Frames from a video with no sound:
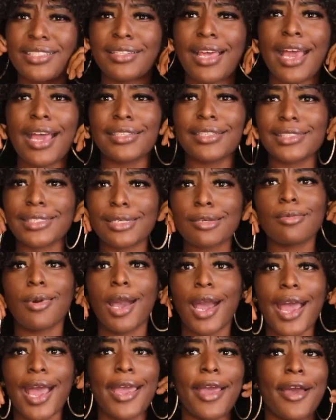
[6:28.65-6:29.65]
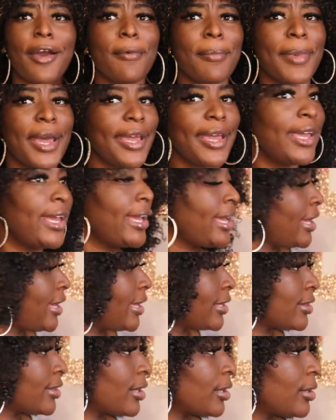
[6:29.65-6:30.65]
not too hot on my
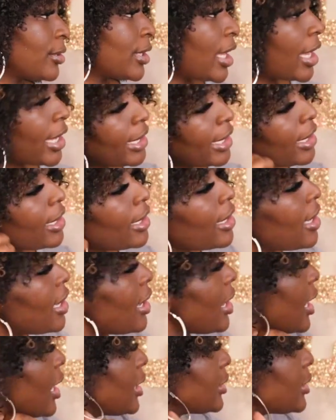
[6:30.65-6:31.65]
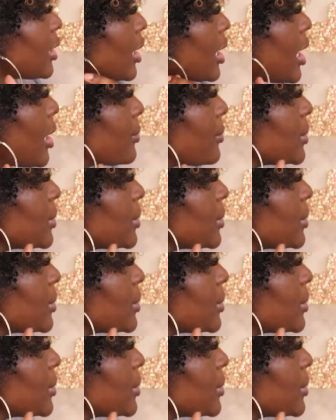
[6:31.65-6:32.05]
head though. Like, I thought I